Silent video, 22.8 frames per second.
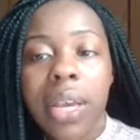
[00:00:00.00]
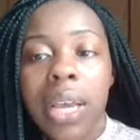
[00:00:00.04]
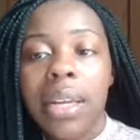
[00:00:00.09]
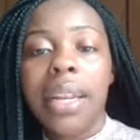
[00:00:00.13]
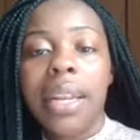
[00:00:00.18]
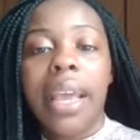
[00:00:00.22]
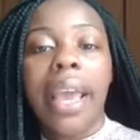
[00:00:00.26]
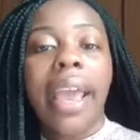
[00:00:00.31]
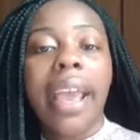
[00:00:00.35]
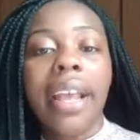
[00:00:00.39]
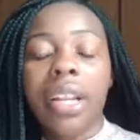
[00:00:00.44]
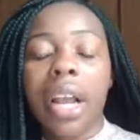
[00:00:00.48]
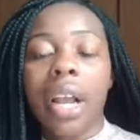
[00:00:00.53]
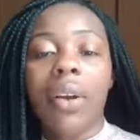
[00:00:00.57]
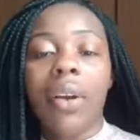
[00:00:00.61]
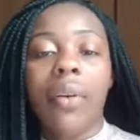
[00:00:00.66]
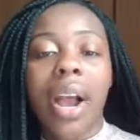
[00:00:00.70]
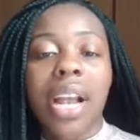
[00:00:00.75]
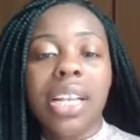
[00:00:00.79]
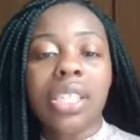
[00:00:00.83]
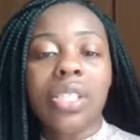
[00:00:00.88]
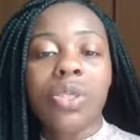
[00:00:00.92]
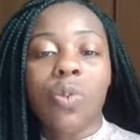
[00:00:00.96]
The
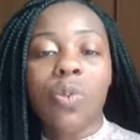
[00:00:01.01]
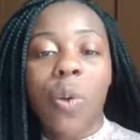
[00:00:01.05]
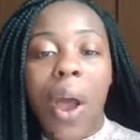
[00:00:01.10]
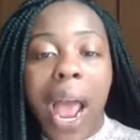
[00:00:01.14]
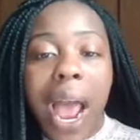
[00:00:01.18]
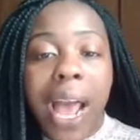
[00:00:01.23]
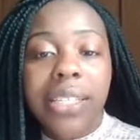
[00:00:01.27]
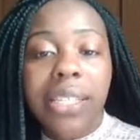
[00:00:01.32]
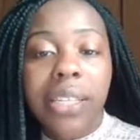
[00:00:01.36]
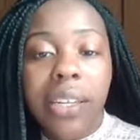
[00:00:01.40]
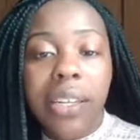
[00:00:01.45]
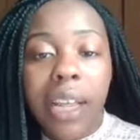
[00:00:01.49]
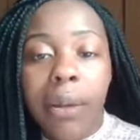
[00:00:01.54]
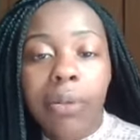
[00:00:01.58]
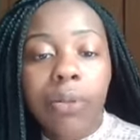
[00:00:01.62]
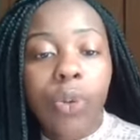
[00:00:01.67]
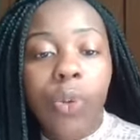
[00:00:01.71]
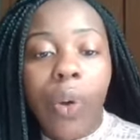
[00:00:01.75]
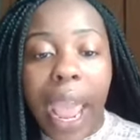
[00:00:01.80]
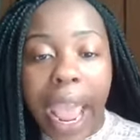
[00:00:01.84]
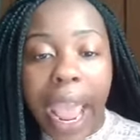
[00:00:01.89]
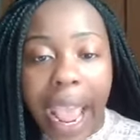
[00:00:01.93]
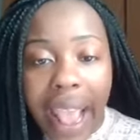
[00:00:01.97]
Antichrist is rising up
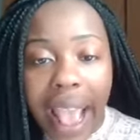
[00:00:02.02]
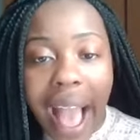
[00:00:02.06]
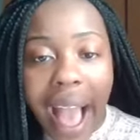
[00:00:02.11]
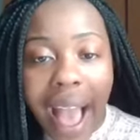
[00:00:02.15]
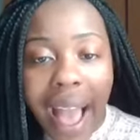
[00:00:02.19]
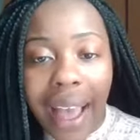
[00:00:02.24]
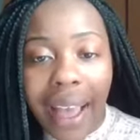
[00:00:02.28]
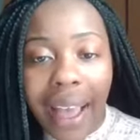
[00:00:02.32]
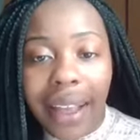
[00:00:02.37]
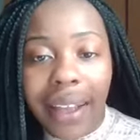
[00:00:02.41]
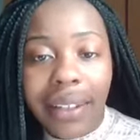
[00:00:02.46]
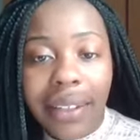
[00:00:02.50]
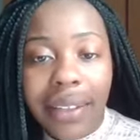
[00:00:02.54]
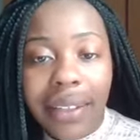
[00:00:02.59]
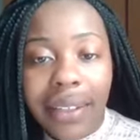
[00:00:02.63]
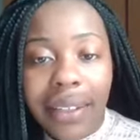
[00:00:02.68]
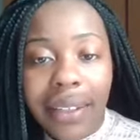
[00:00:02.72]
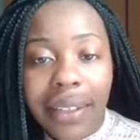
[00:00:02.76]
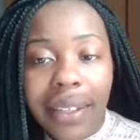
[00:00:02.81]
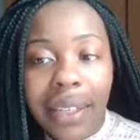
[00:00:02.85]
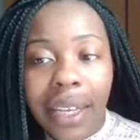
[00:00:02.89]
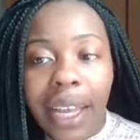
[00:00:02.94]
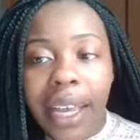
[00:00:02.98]
through AI.
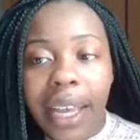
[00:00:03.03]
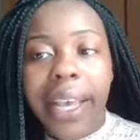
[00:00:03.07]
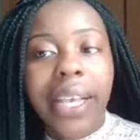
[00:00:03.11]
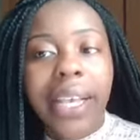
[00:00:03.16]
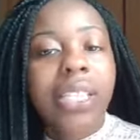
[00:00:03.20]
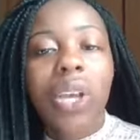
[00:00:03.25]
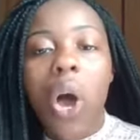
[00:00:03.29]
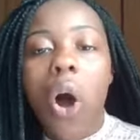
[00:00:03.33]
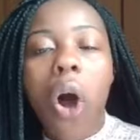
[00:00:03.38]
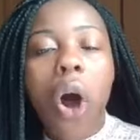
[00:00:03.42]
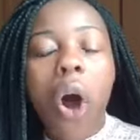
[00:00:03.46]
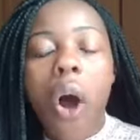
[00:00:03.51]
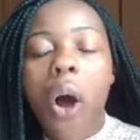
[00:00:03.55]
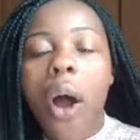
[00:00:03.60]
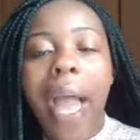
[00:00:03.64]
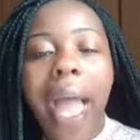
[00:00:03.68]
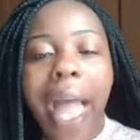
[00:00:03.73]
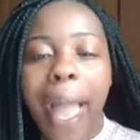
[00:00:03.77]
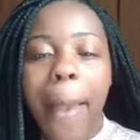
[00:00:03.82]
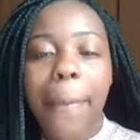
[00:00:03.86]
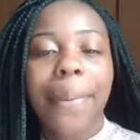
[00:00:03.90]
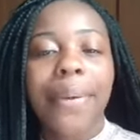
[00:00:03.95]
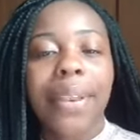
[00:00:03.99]
It's all
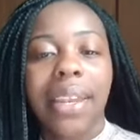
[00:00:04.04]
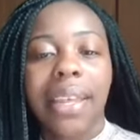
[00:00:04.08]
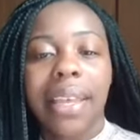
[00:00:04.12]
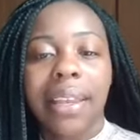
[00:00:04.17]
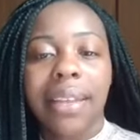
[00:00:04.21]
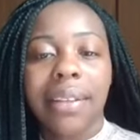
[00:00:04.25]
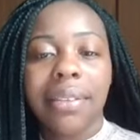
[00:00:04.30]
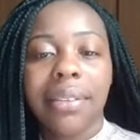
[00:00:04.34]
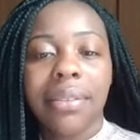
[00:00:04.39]
happening.